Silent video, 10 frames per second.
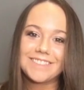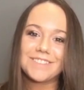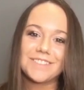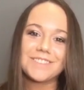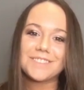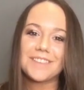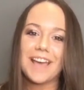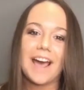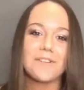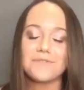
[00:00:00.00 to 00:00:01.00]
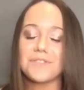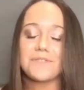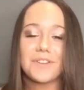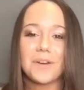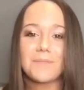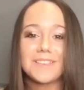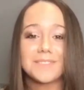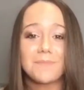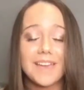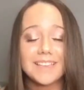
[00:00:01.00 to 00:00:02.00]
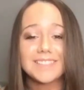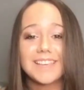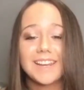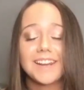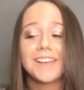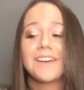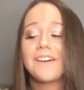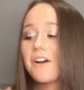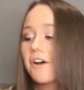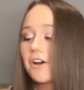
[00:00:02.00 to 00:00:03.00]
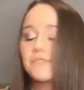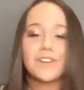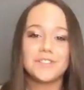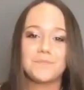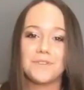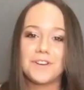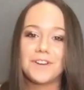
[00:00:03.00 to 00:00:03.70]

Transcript: just how you've overcome it is amazing. I've read your book.